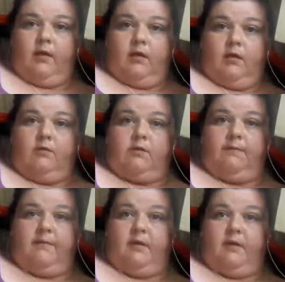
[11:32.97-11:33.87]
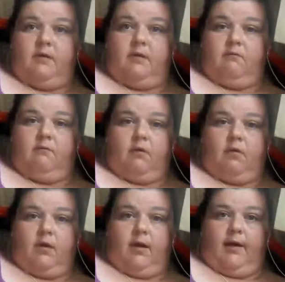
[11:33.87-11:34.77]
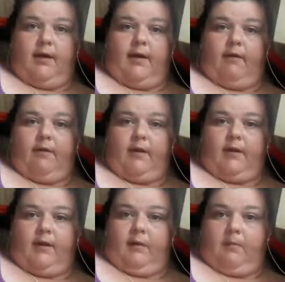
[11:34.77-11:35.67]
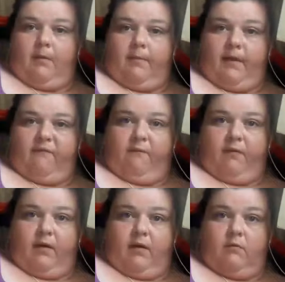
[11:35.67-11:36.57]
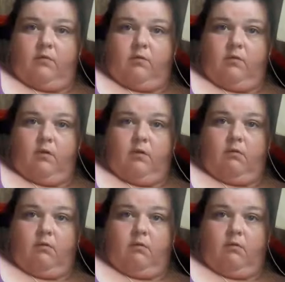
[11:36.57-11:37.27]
do something and it didn't work. I hate when I get an email back from that, don't you all?